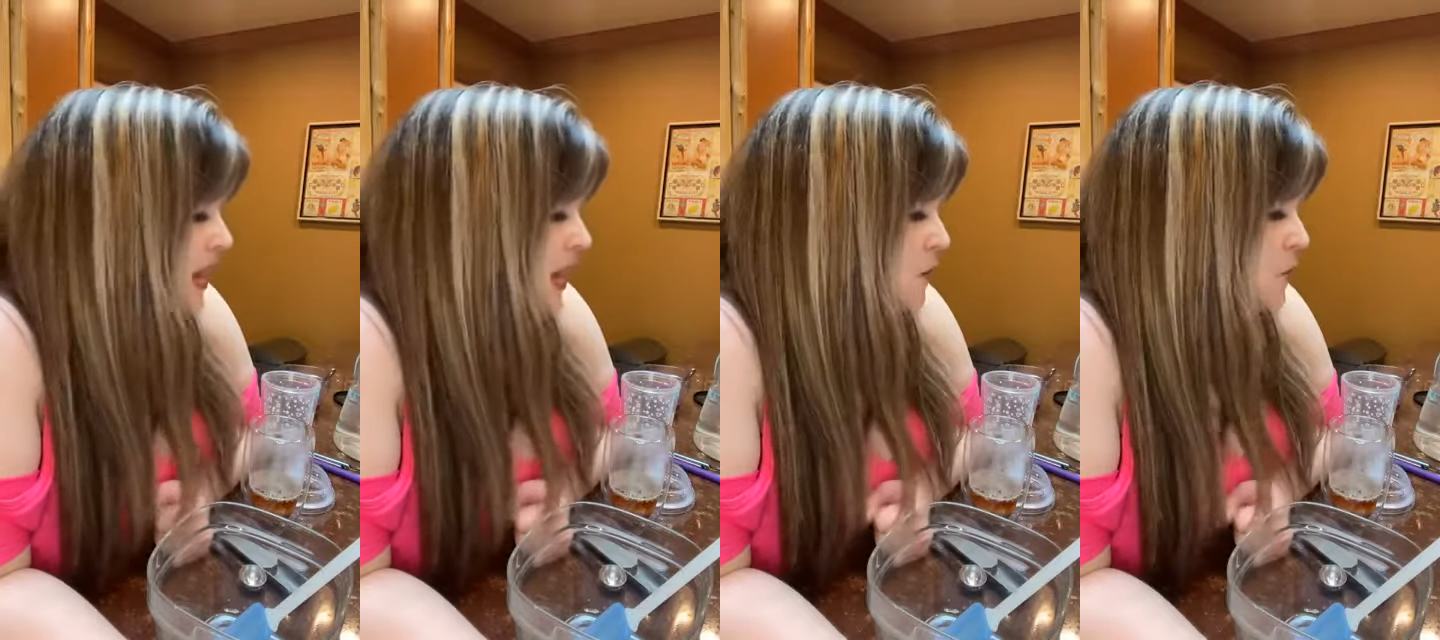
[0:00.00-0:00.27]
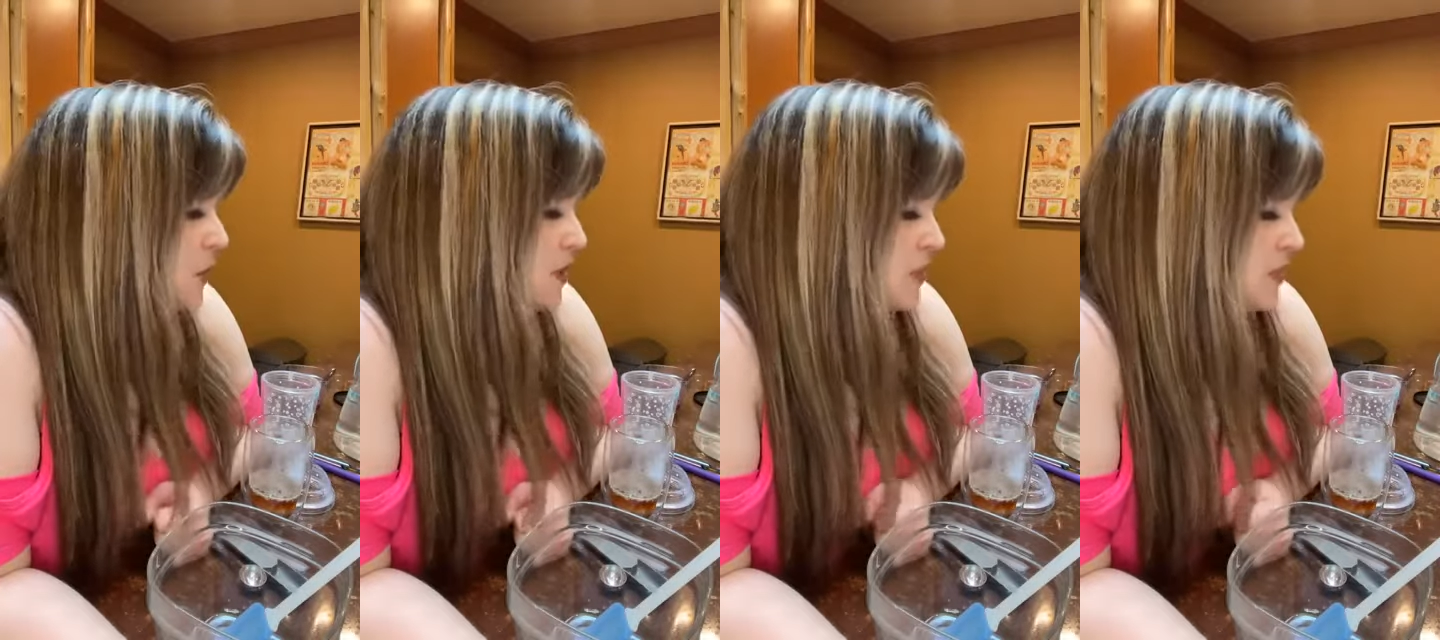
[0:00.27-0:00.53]

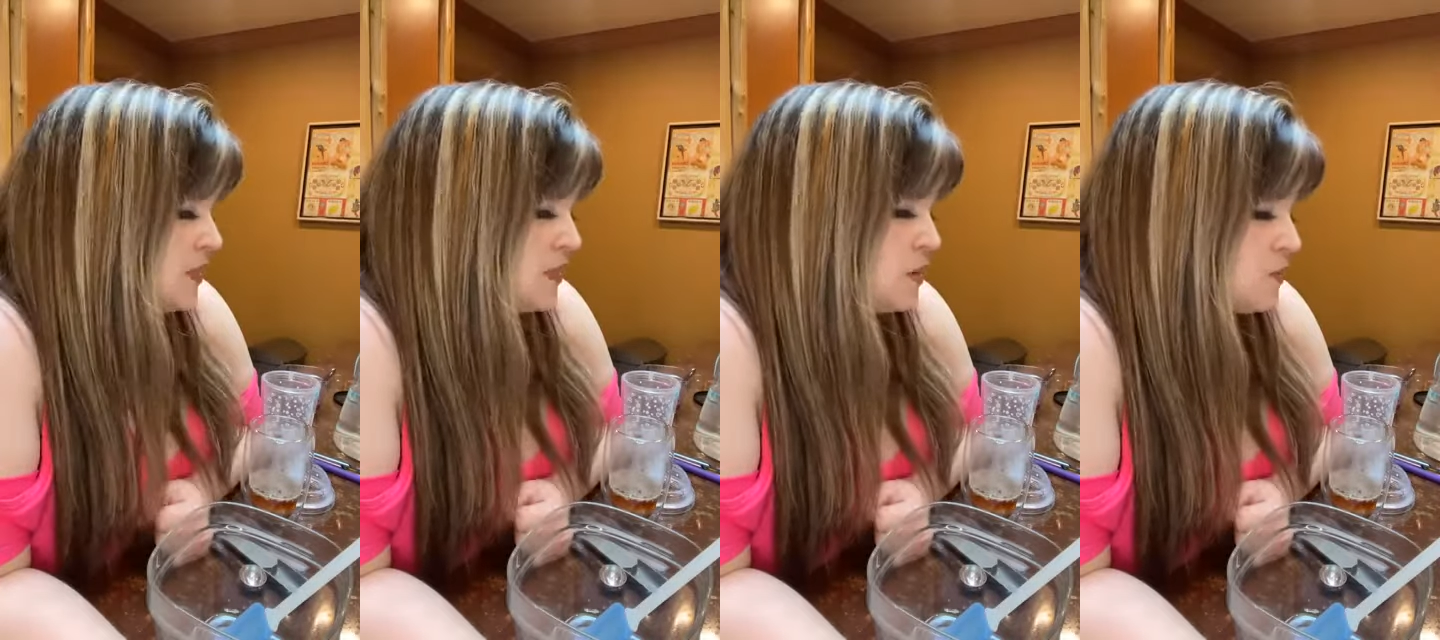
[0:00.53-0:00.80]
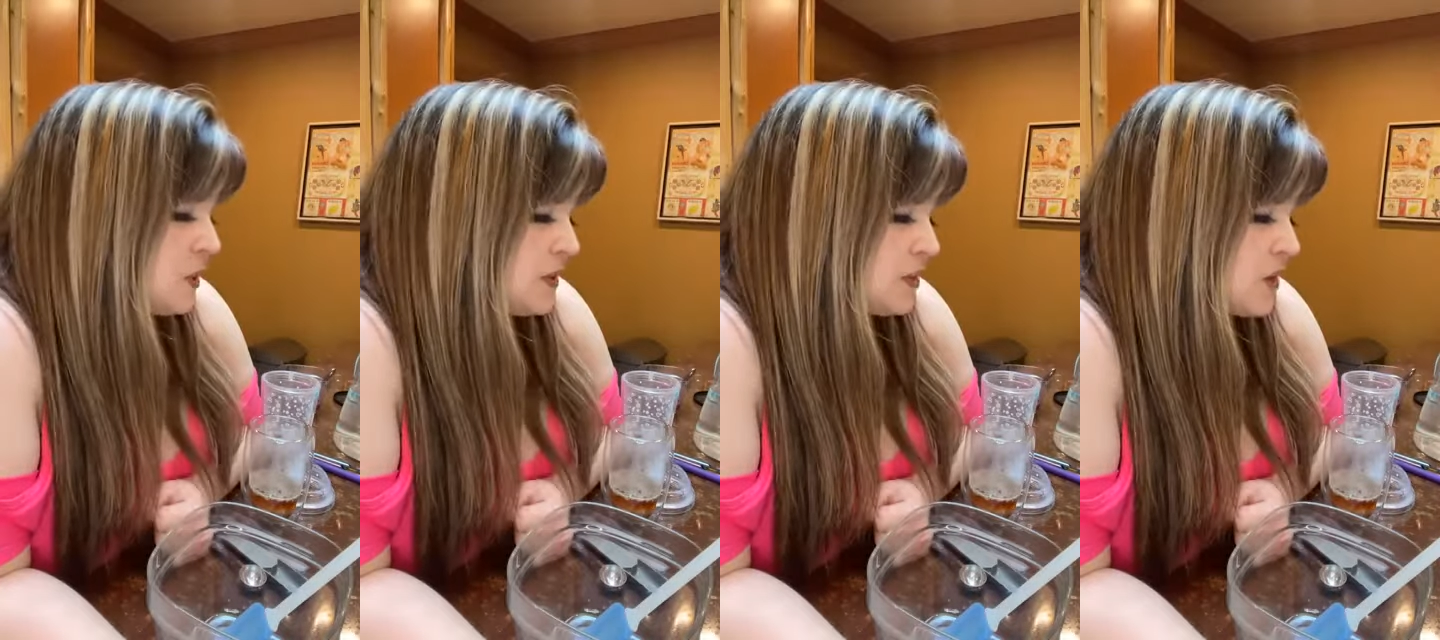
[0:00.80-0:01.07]
with
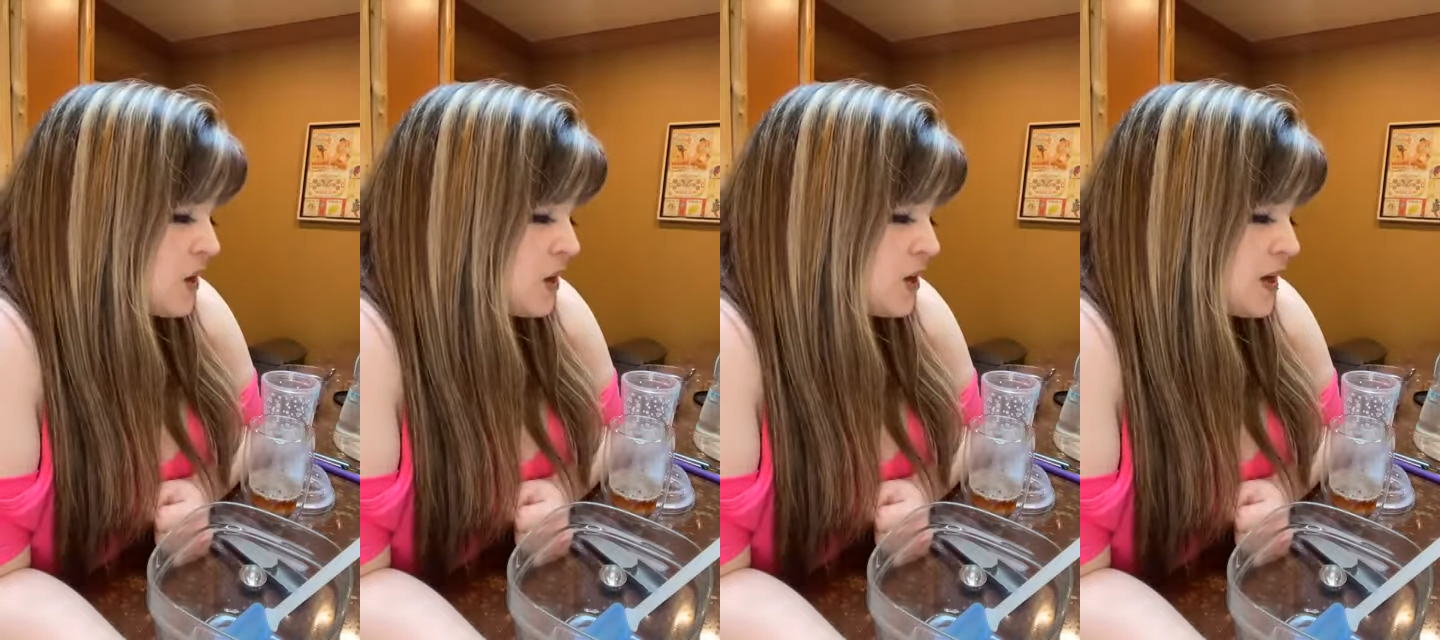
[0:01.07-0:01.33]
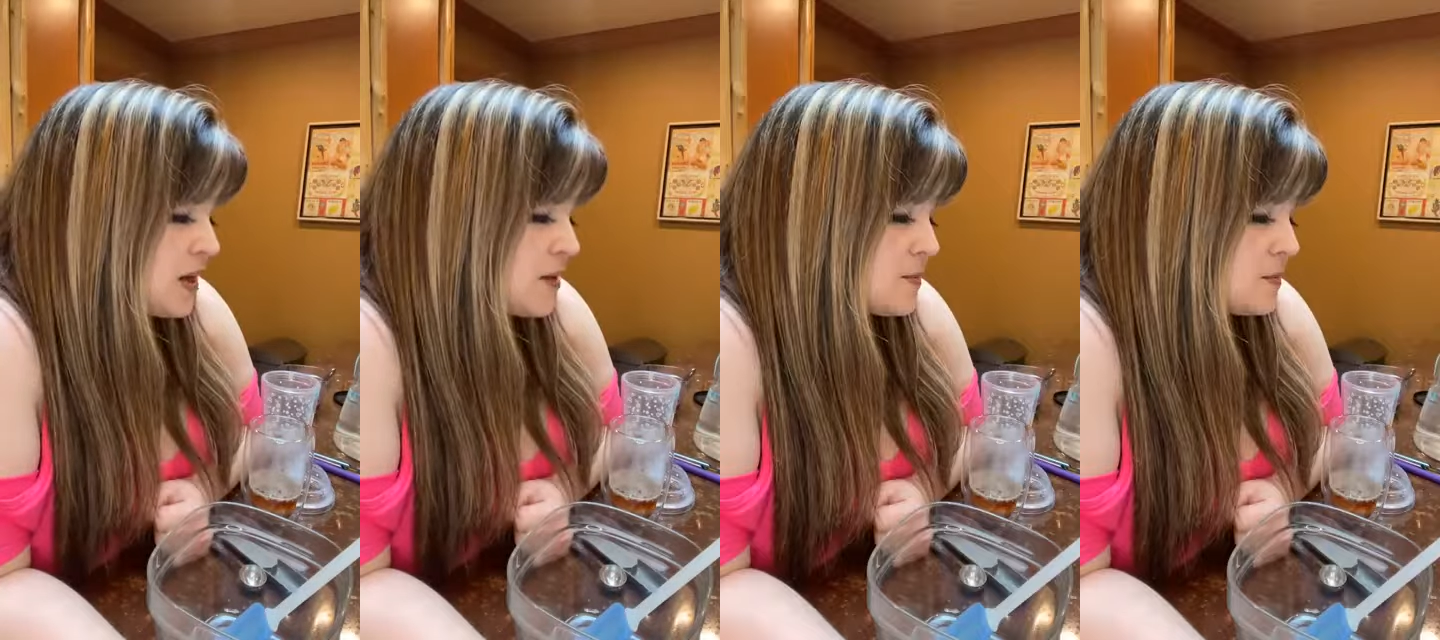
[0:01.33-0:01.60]

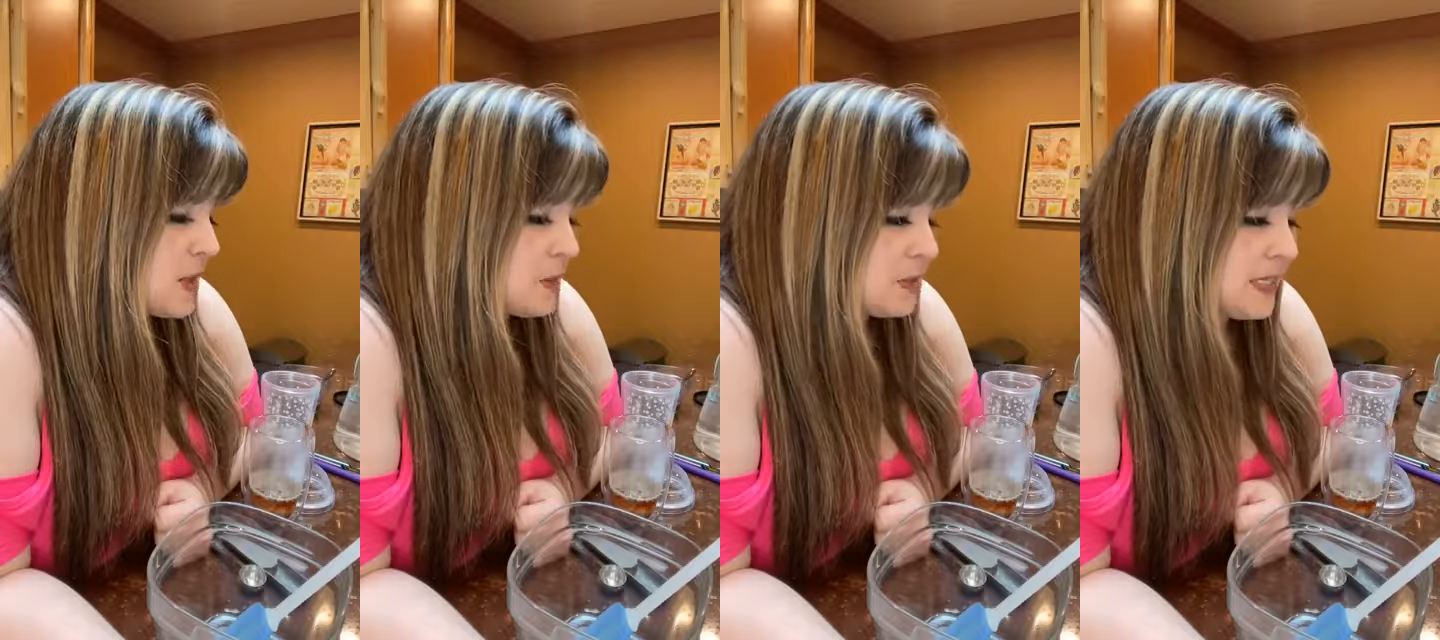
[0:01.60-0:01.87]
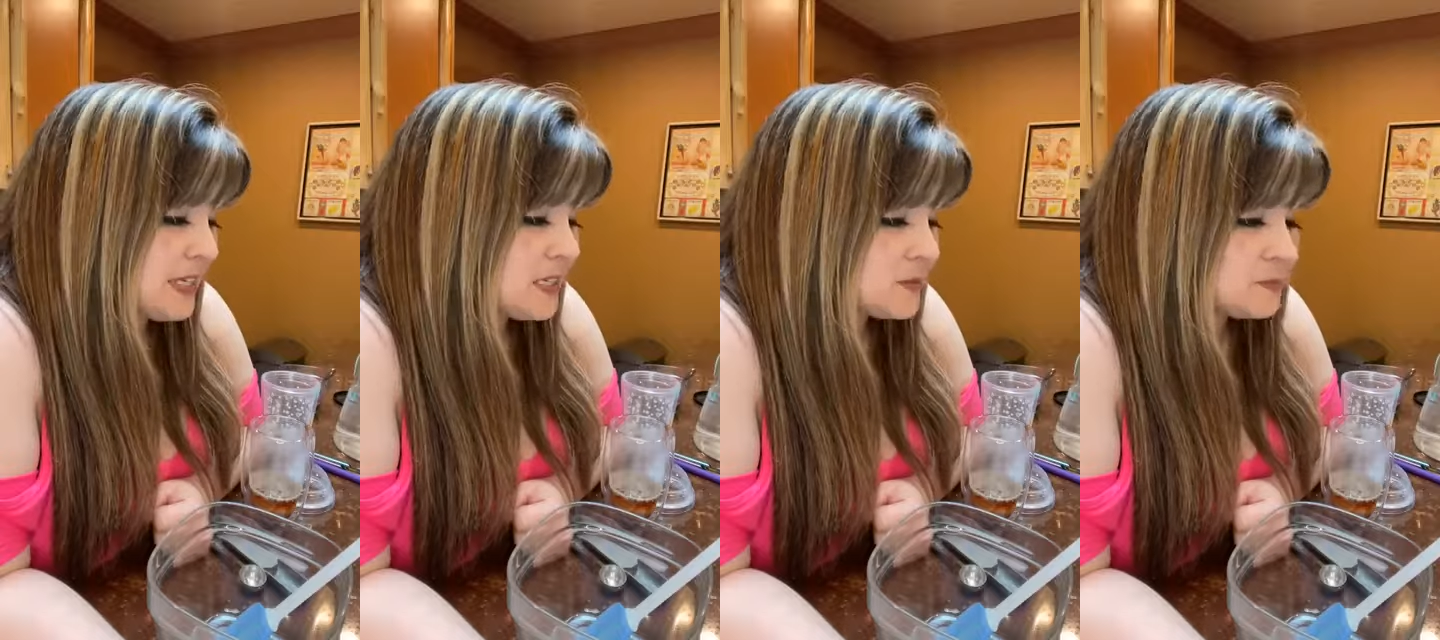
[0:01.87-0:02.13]
our
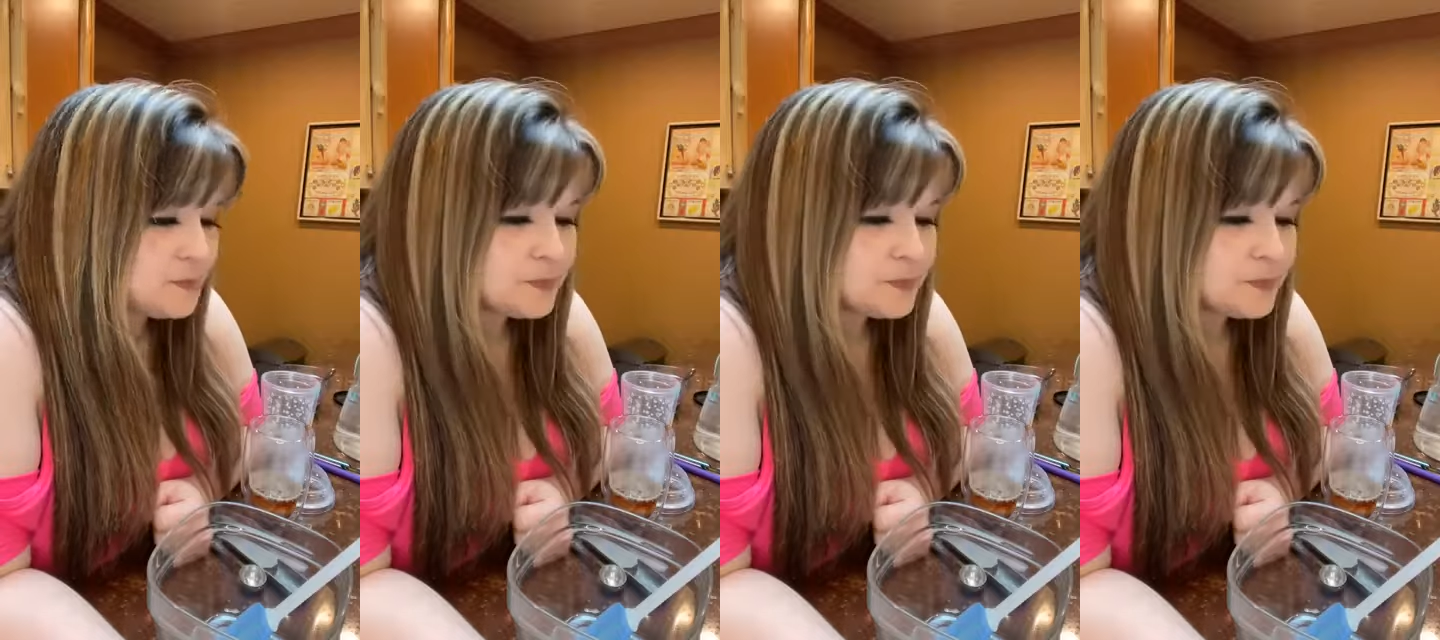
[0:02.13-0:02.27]
bubbly.